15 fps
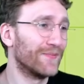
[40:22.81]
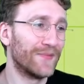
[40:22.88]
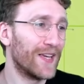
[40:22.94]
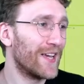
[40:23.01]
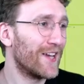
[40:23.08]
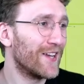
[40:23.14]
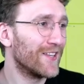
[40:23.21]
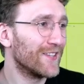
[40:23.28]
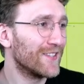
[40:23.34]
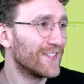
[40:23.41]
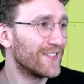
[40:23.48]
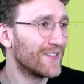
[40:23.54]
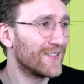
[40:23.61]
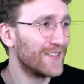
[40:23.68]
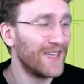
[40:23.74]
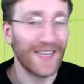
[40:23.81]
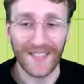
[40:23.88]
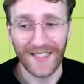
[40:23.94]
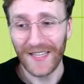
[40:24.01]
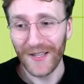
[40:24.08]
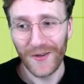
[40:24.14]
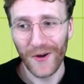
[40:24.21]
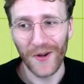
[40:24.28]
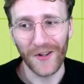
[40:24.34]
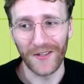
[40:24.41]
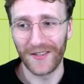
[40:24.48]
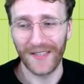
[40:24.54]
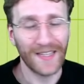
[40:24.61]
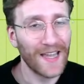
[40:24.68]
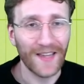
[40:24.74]
And yeah, thank you all.
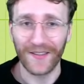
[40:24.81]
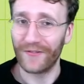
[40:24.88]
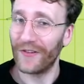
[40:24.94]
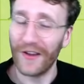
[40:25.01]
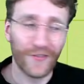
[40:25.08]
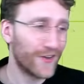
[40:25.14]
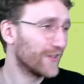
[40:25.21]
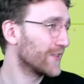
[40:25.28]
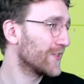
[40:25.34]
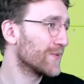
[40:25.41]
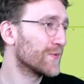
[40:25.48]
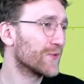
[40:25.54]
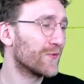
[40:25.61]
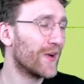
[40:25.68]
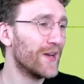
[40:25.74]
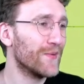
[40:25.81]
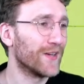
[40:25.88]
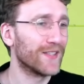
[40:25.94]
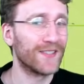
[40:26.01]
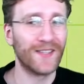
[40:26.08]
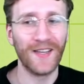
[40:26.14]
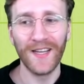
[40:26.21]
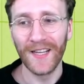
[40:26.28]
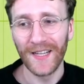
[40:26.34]
Again, 500 subscribers.